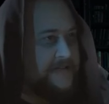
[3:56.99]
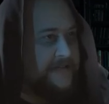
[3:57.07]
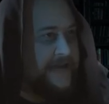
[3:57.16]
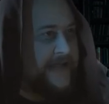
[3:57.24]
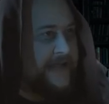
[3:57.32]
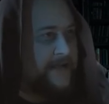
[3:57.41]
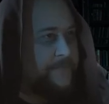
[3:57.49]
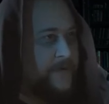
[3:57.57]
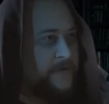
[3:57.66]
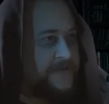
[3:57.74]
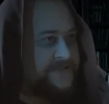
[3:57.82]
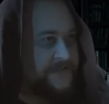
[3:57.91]
laying
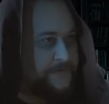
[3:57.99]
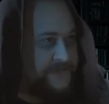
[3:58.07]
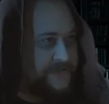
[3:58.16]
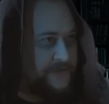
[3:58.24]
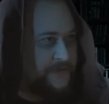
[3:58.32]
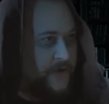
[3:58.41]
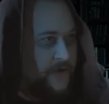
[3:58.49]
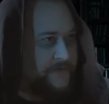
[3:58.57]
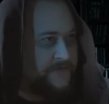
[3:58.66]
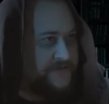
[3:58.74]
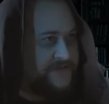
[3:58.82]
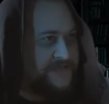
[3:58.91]
upon Egyptian
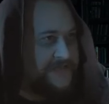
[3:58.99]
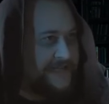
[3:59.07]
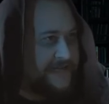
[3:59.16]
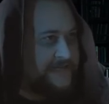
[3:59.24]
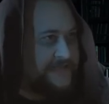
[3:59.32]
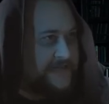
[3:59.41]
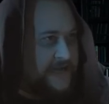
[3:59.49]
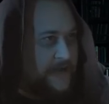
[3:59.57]
cotton sheets,